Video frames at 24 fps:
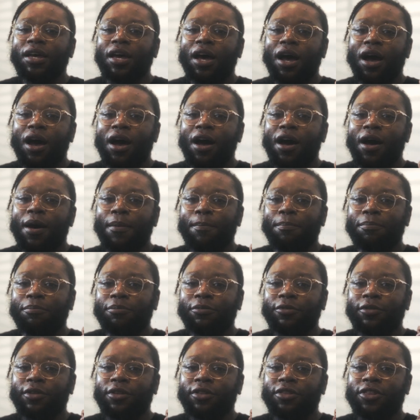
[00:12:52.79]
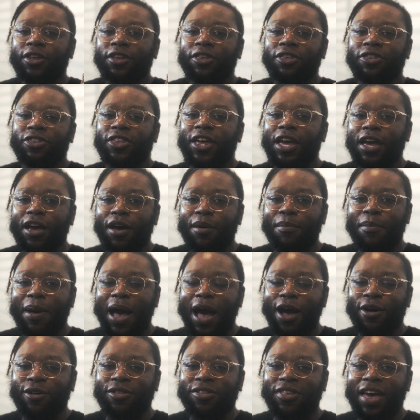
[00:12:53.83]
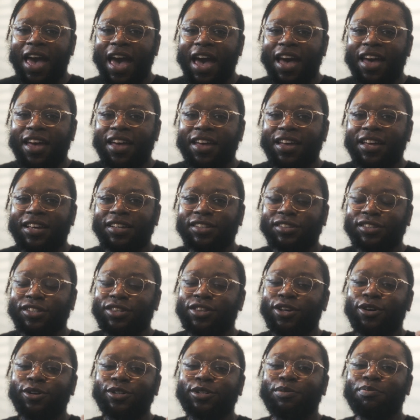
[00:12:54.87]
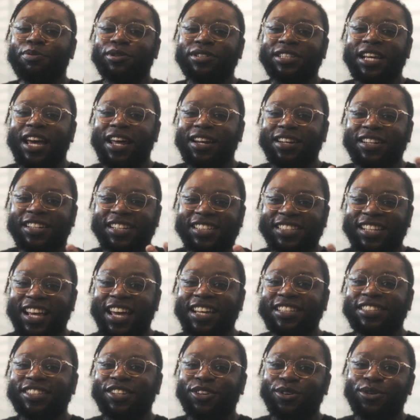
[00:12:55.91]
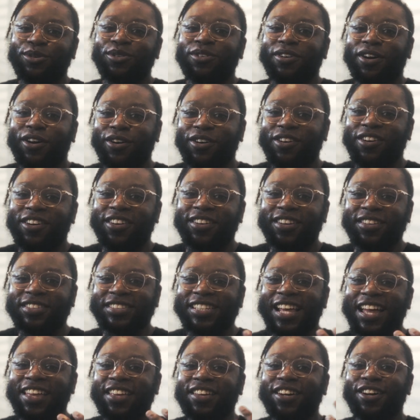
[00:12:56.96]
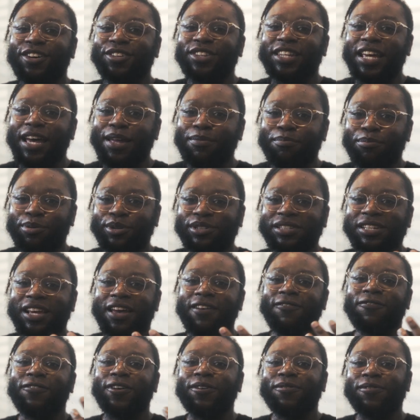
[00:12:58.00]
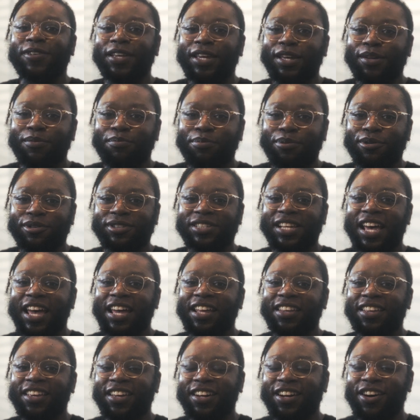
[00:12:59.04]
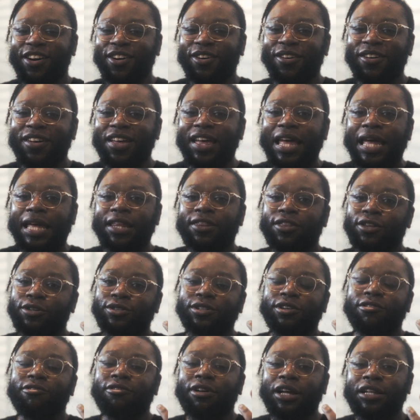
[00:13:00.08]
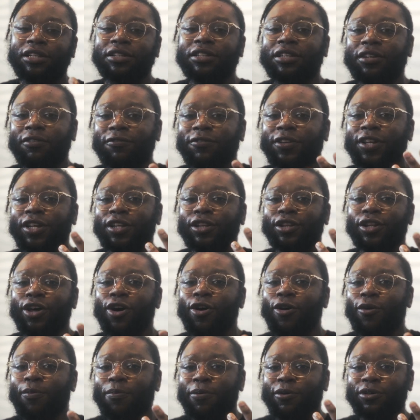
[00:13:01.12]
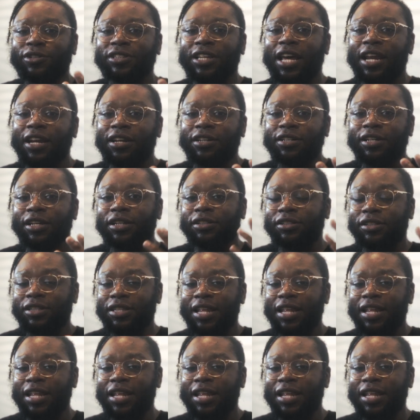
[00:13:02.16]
Um, the thing about that is those percentages, as you heard, is like, you know, 10%, 15%, you know, those are relatively low percentages.